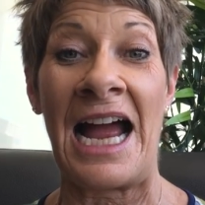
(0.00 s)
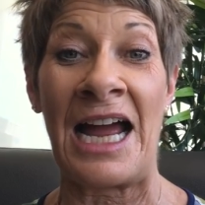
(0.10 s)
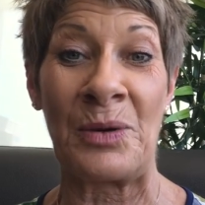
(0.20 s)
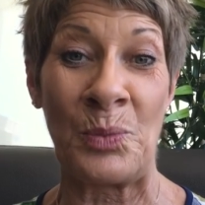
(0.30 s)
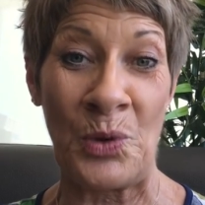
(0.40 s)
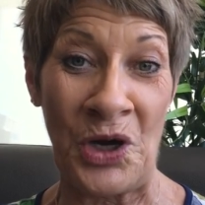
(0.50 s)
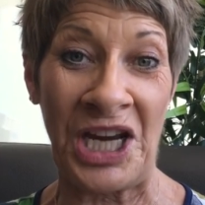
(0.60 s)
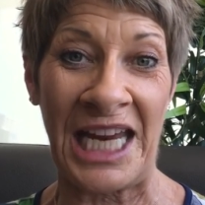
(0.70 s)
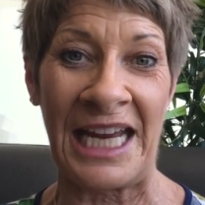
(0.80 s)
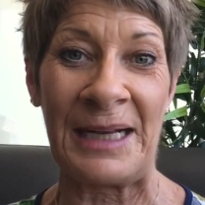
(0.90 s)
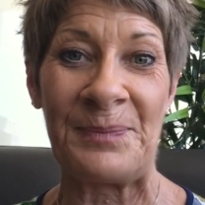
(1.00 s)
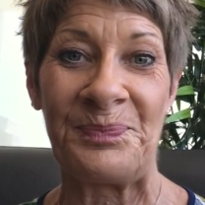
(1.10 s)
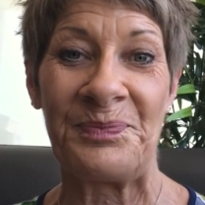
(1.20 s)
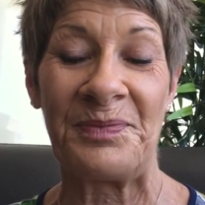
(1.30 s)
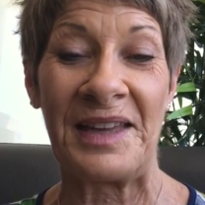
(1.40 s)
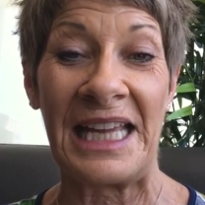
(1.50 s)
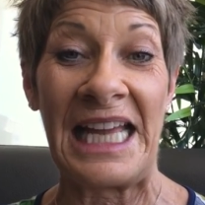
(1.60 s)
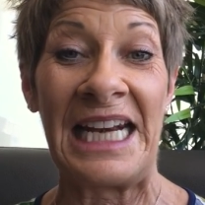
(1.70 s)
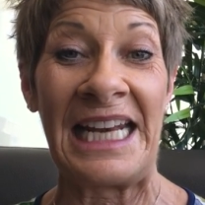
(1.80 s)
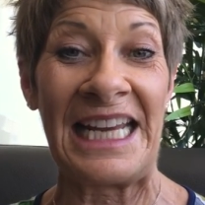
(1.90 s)
aren't working,
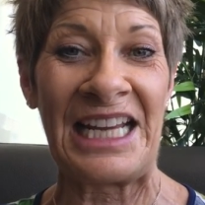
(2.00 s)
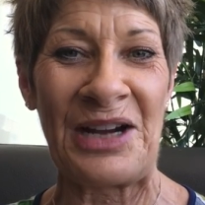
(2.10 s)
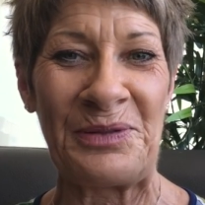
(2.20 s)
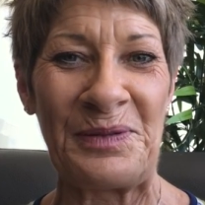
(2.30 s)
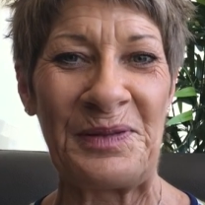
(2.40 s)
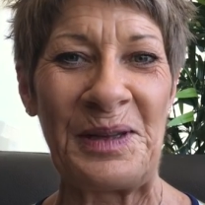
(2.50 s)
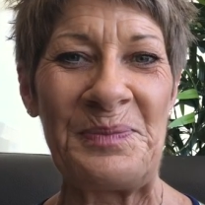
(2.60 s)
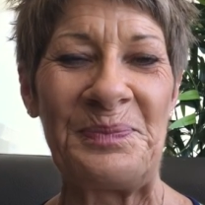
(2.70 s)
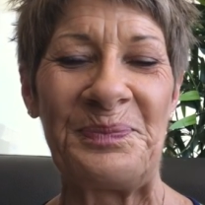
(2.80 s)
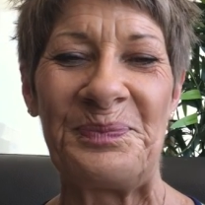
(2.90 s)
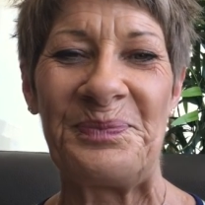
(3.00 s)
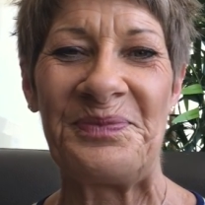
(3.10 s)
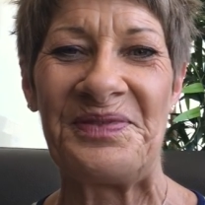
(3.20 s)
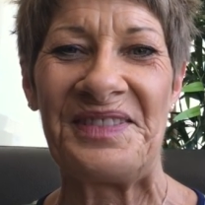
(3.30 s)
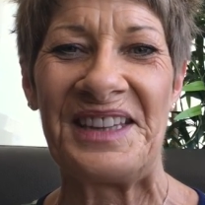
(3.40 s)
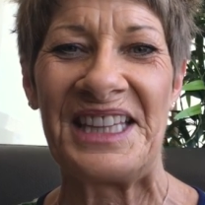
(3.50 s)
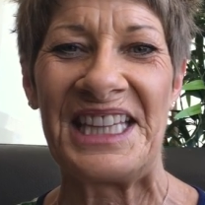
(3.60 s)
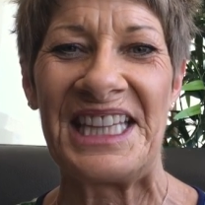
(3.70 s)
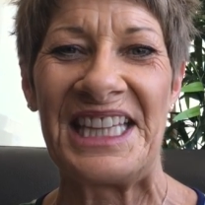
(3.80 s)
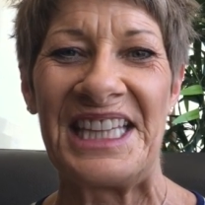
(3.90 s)
let go of them.
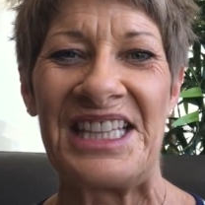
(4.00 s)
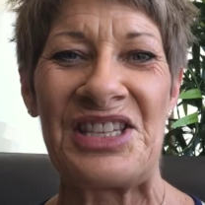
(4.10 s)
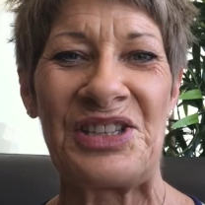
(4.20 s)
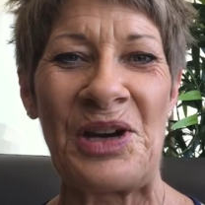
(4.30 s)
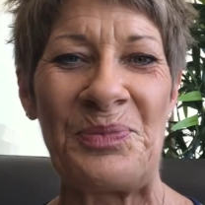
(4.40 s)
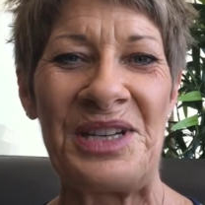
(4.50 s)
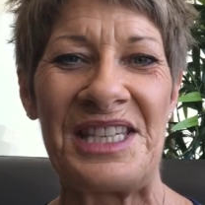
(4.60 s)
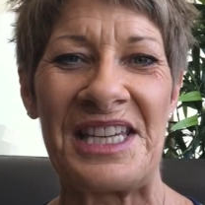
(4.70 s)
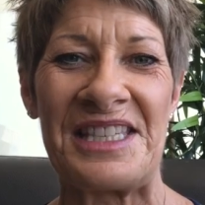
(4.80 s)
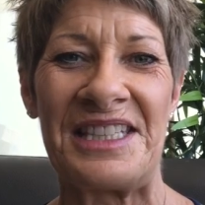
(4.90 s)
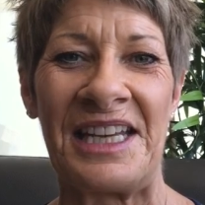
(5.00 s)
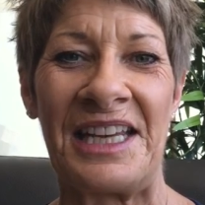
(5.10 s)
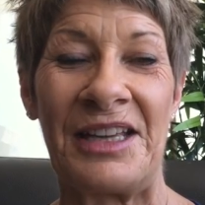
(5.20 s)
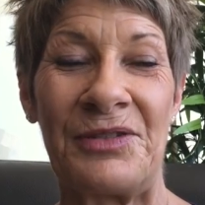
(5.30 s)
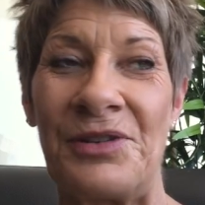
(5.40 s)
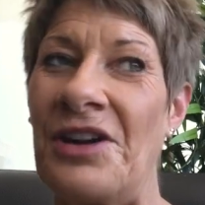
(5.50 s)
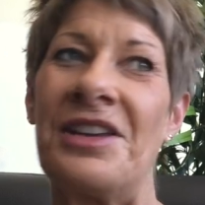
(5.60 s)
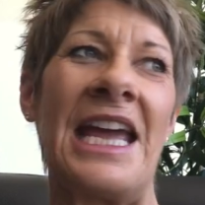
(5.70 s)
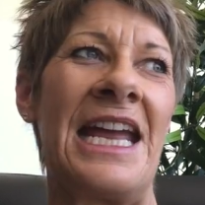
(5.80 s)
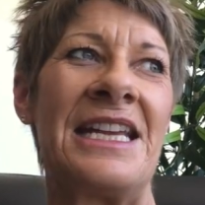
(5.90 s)
Stop resisting, throw
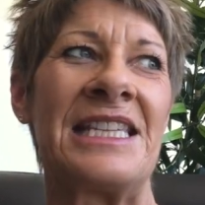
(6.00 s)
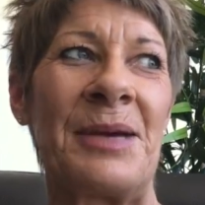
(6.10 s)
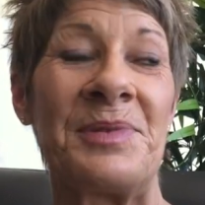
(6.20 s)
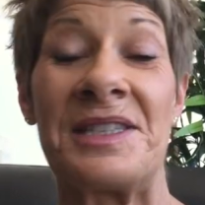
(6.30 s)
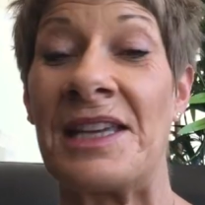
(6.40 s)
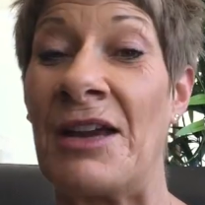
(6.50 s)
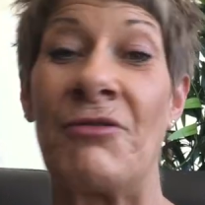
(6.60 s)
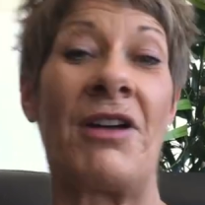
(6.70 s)
your hands up and say,